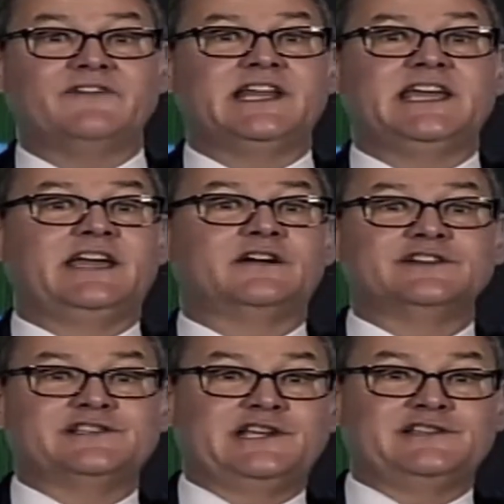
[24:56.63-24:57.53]
any
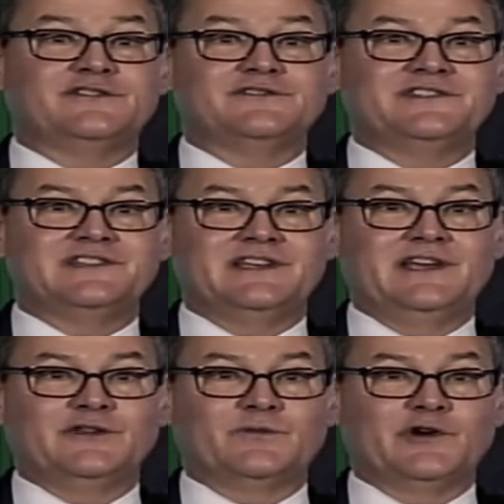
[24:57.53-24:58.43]
English teachers
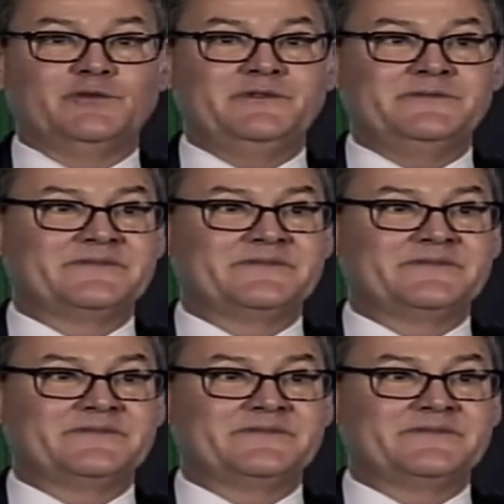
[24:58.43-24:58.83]
in the room?